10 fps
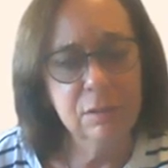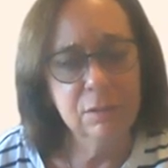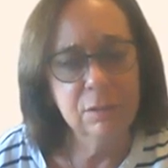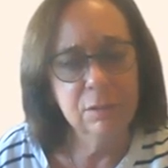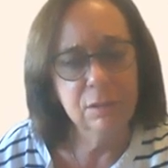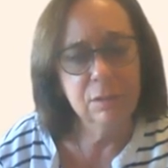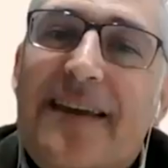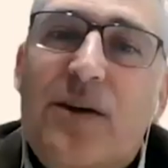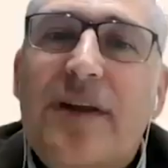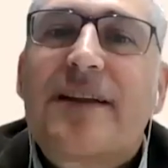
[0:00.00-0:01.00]
But I
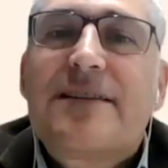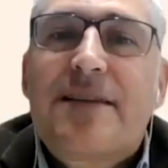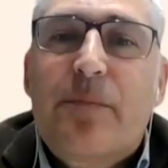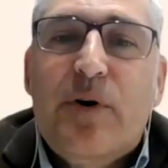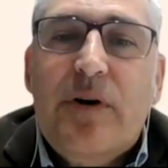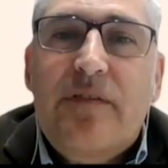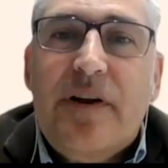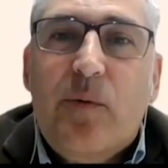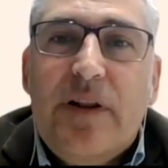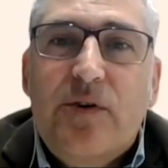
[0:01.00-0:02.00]
couldn't understand really very
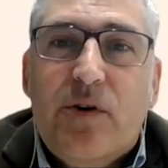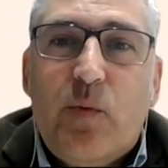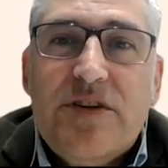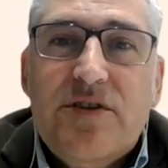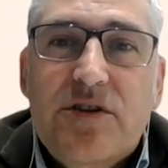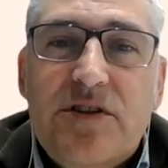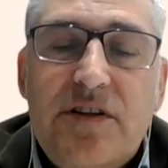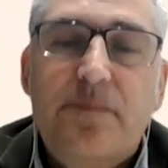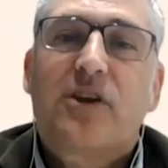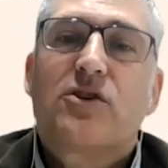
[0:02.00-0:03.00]
well your question,
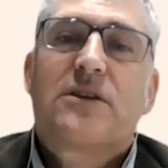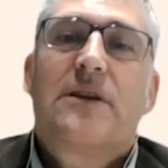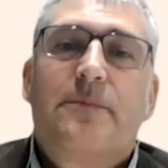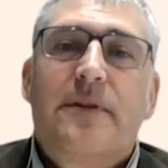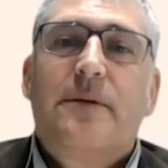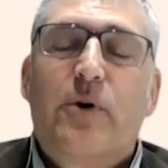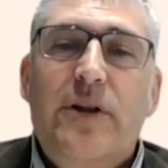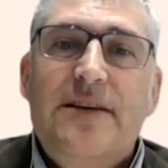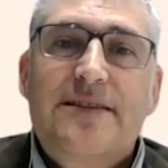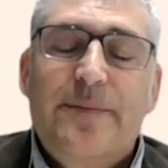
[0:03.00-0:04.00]
Cindy, because the
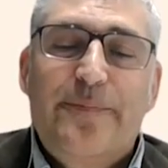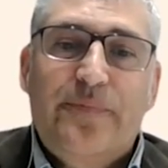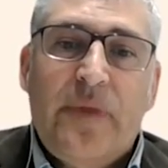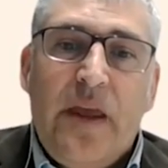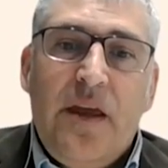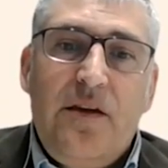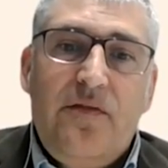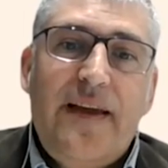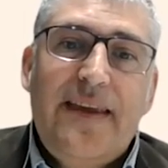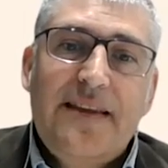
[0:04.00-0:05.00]
point is, if I can